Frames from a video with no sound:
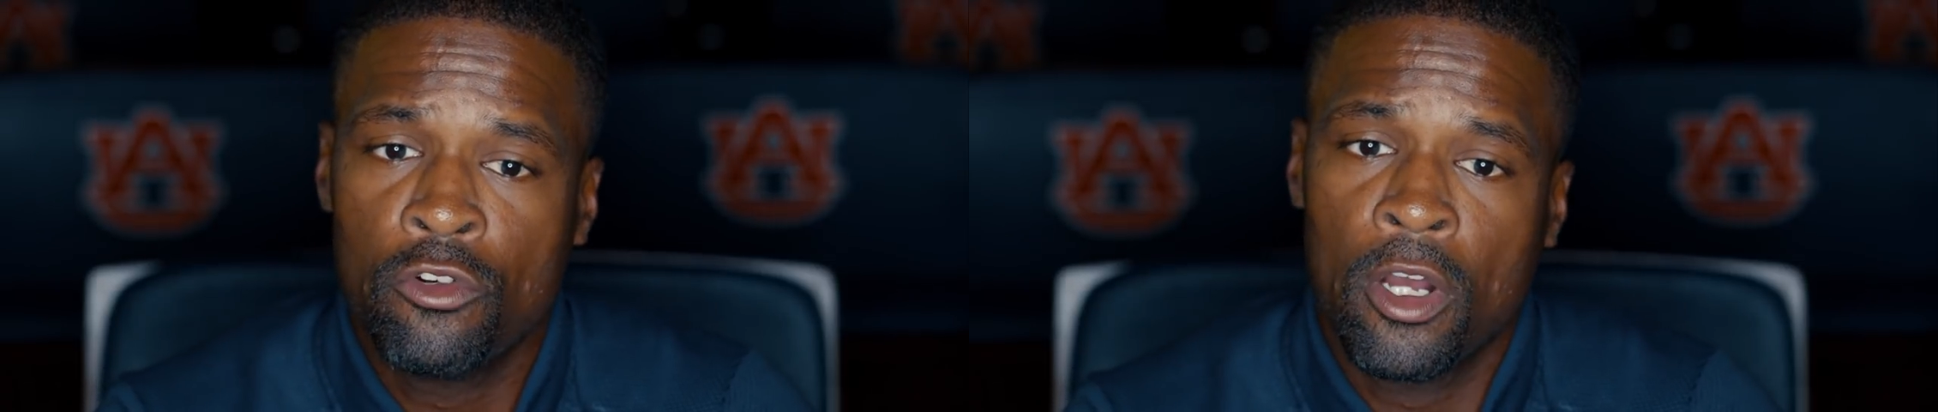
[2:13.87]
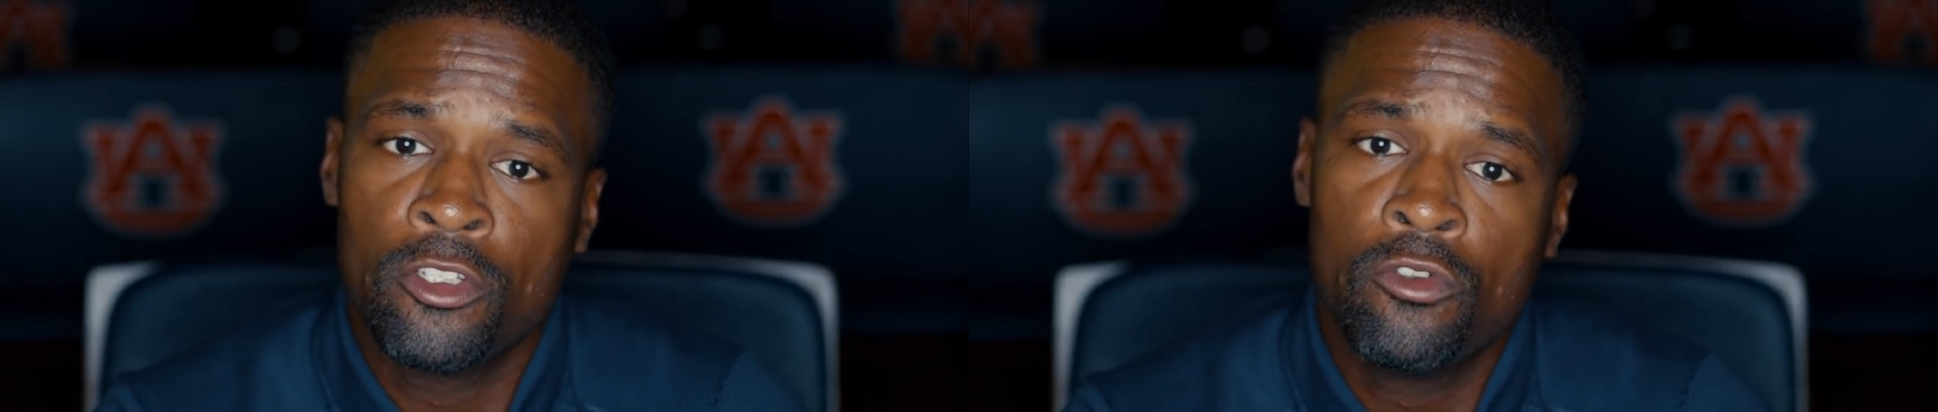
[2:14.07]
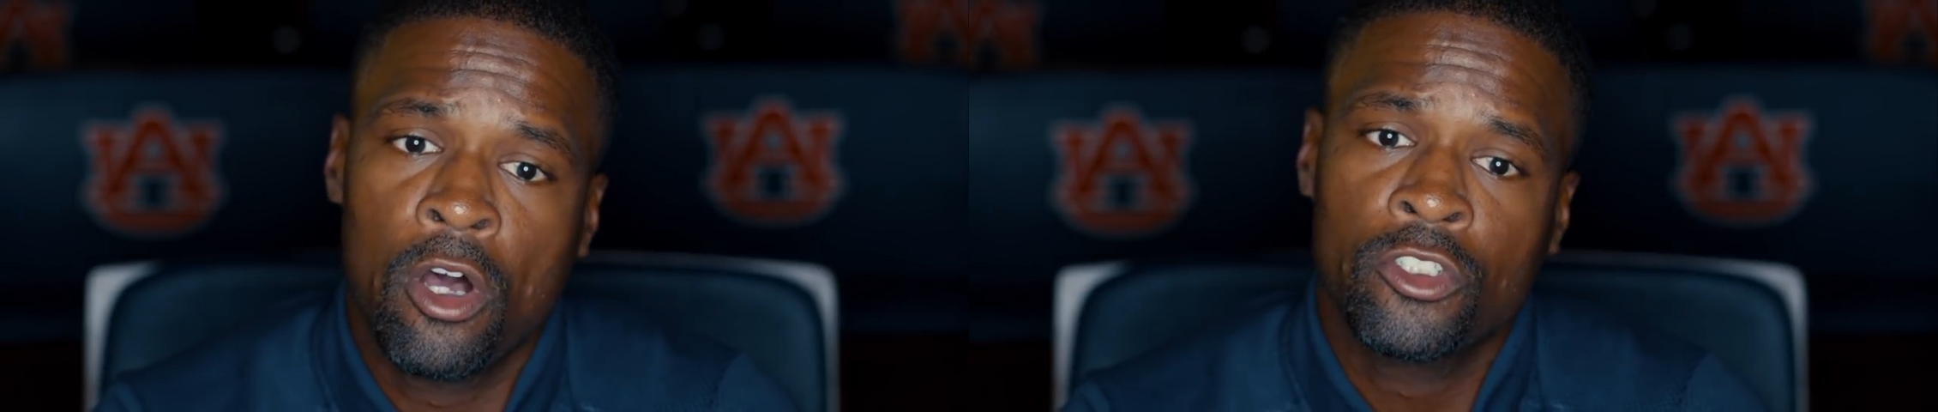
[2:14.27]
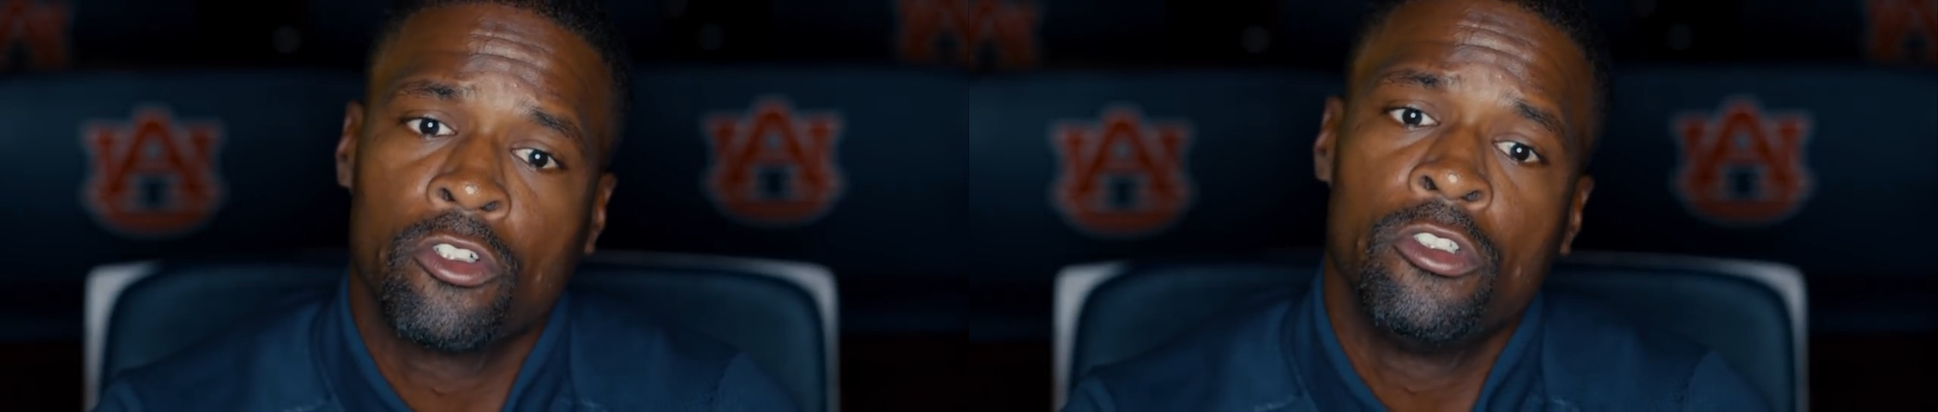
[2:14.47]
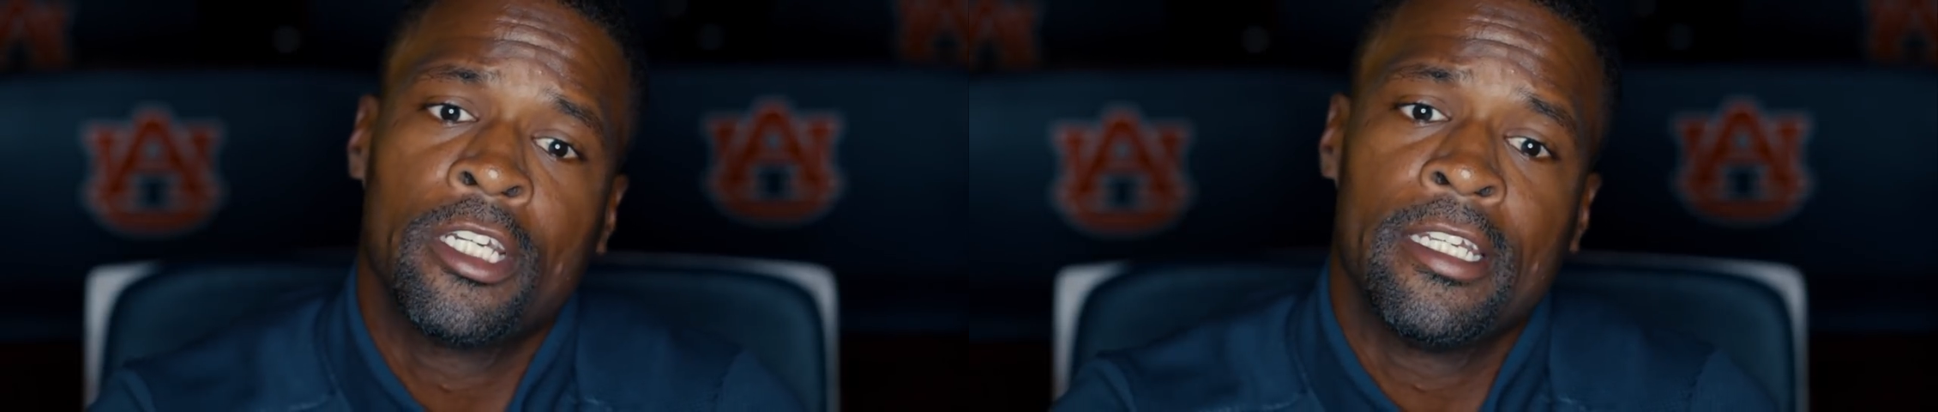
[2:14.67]
you are you
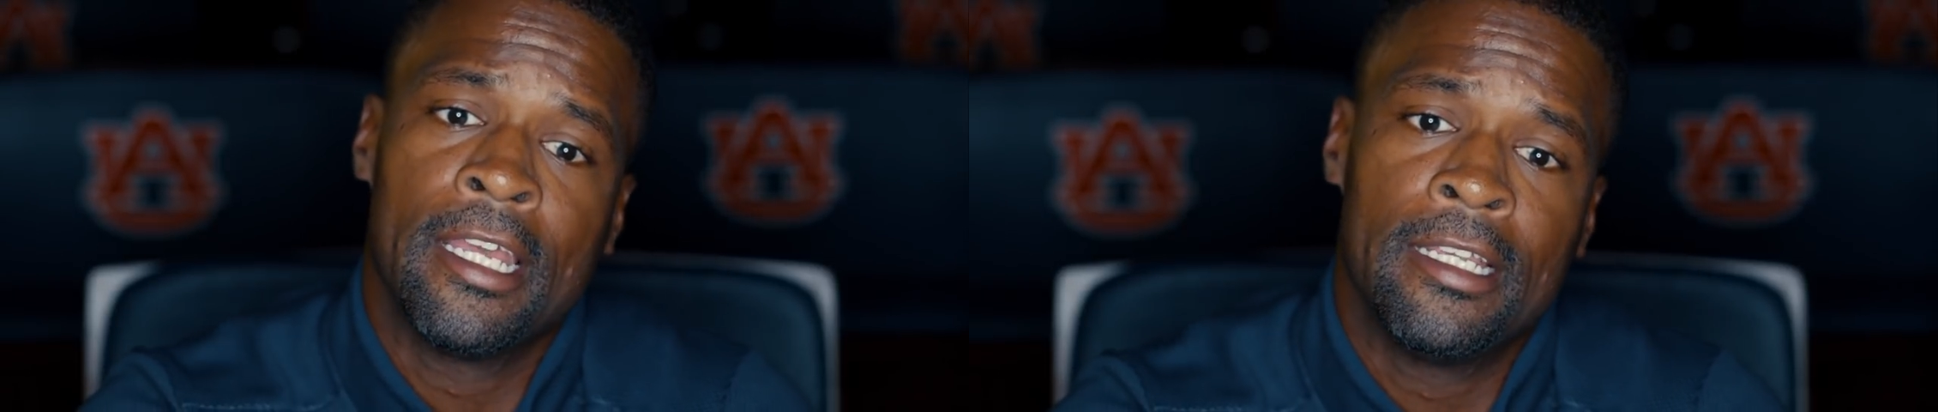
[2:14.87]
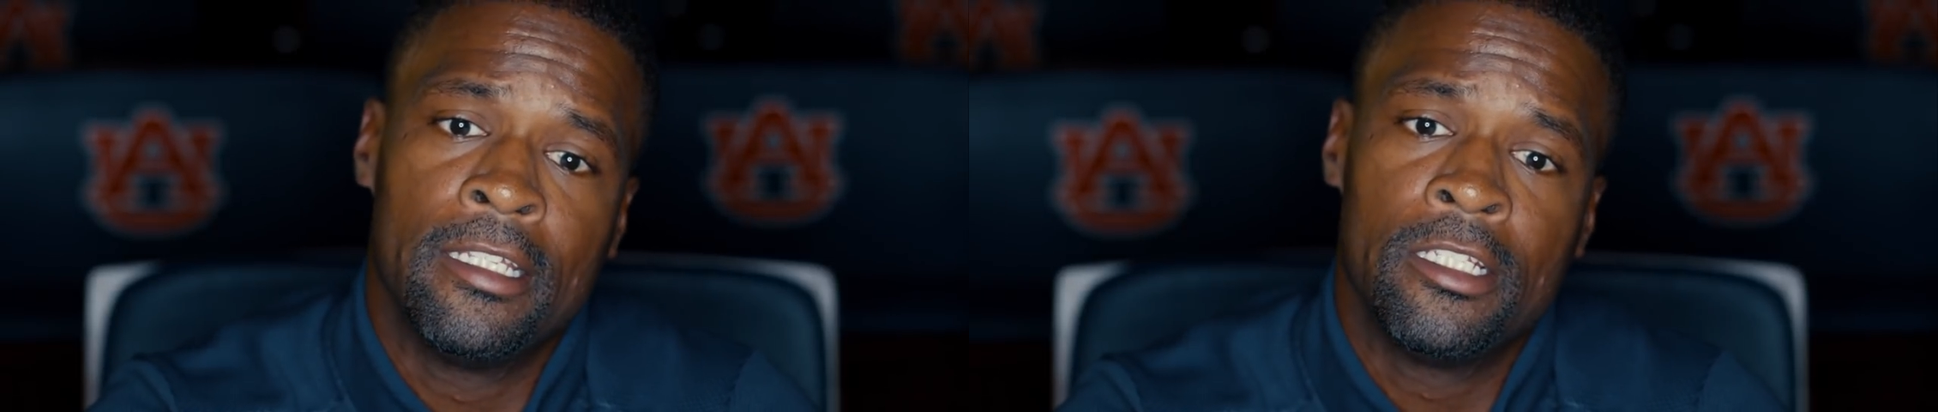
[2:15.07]
also looking at